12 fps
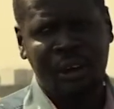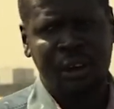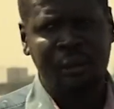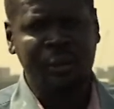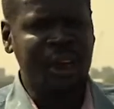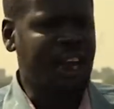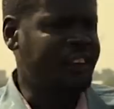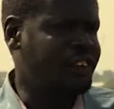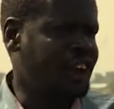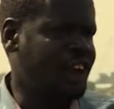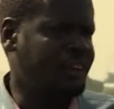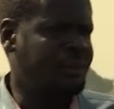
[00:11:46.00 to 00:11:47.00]
to be
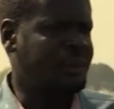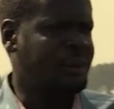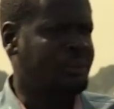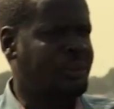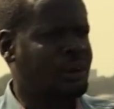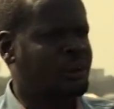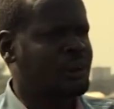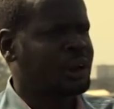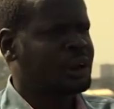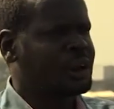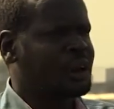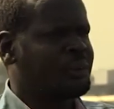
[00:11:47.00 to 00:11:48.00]
archived for
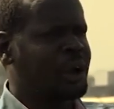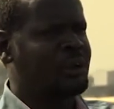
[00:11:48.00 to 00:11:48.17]
touring and be